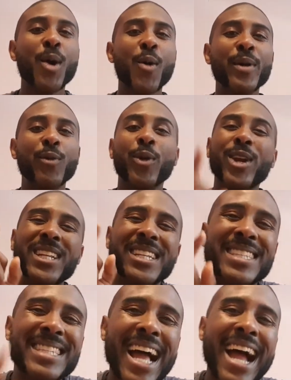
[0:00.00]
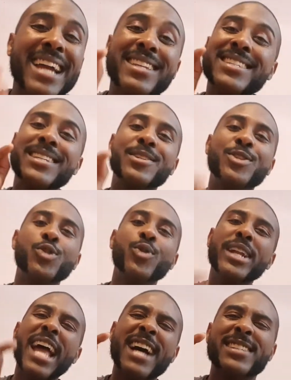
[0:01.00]
moment where he decides to
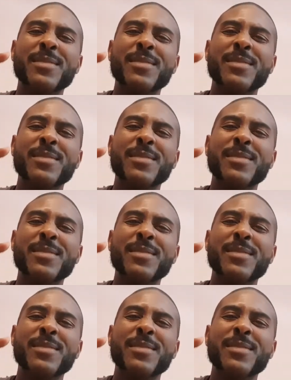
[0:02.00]
do it